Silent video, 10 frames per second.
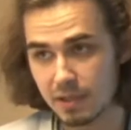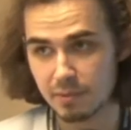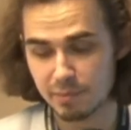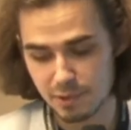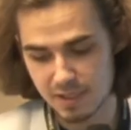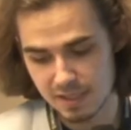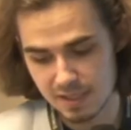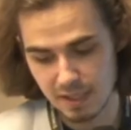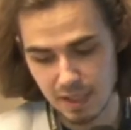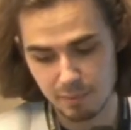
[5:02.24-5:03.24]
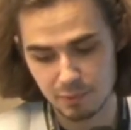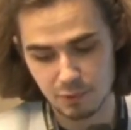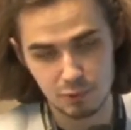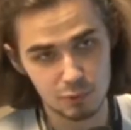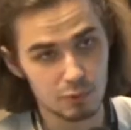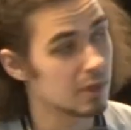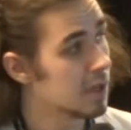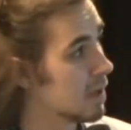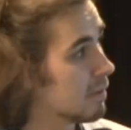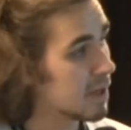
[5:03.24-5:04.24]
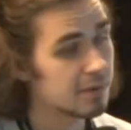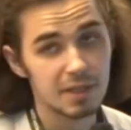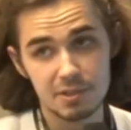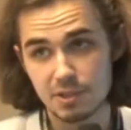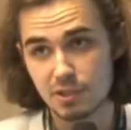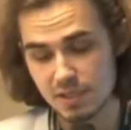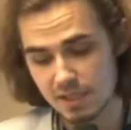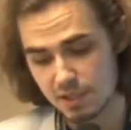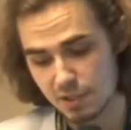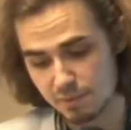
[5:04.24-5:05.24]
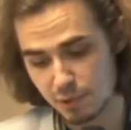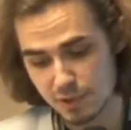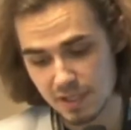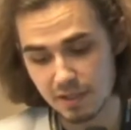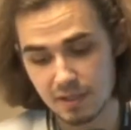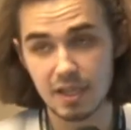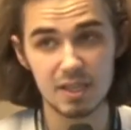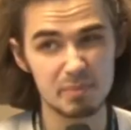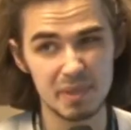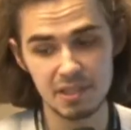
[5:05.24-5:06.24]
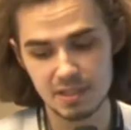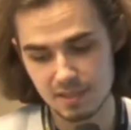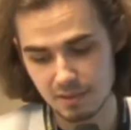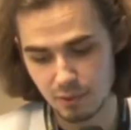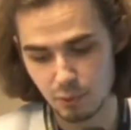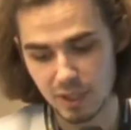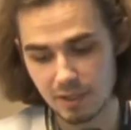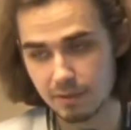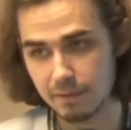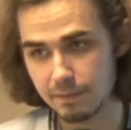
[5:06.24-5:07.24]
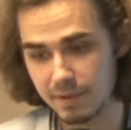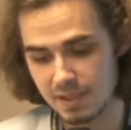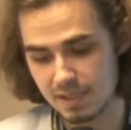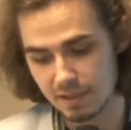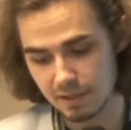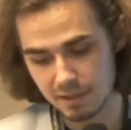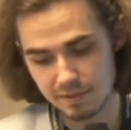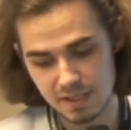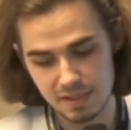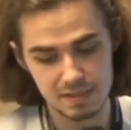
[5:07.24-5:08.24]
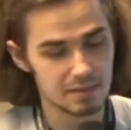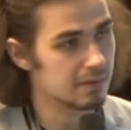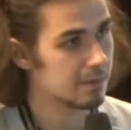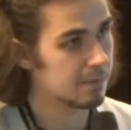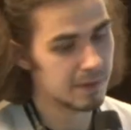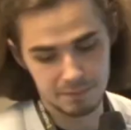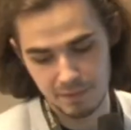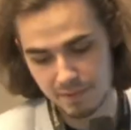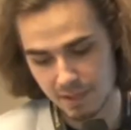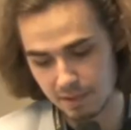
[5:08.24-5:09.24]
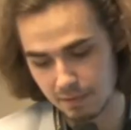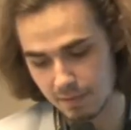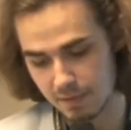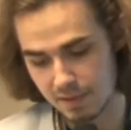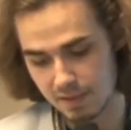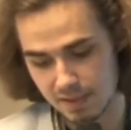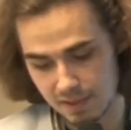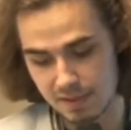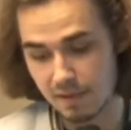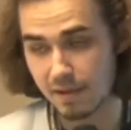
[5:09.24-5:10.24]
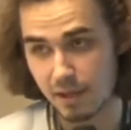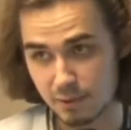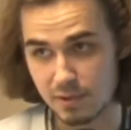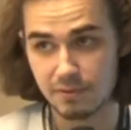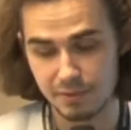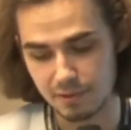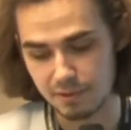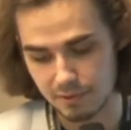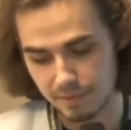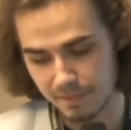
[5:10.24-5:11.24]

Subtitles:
can process up to 500 transactions per second at peaks, while Visa gives us 56,000 figure.